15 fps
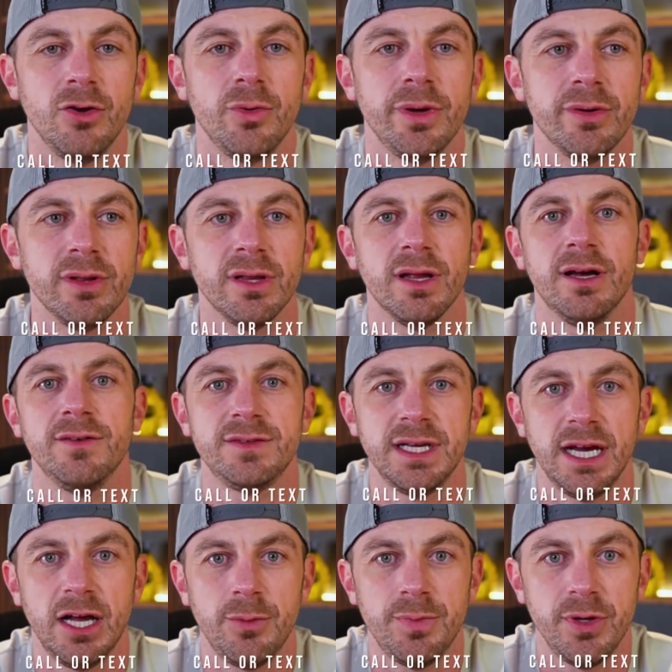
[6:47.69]
we would love to
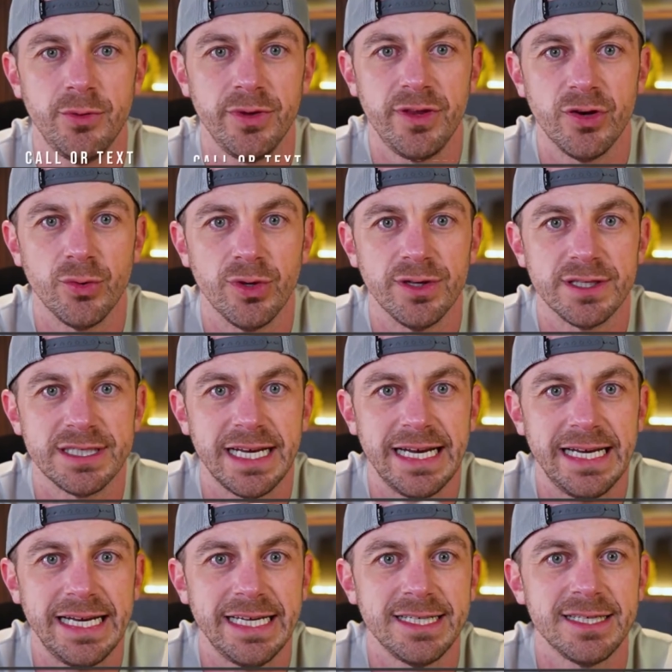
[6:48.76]
help you with your real
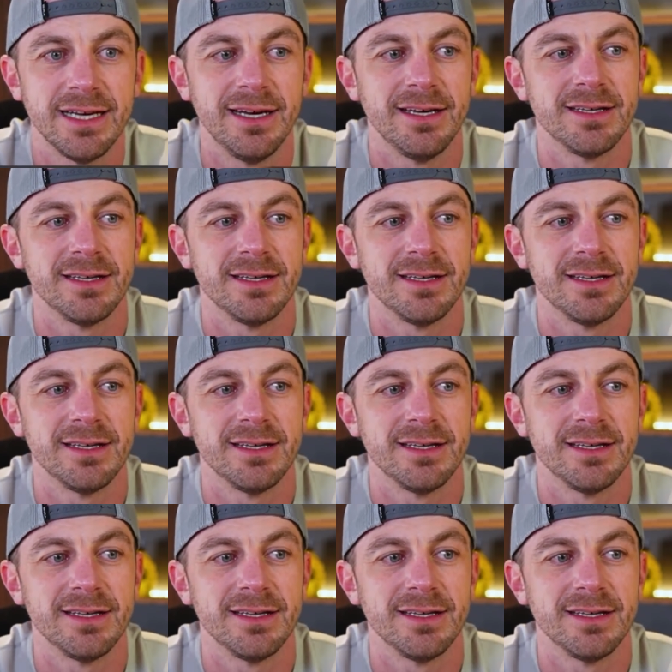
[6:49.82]
estate needs.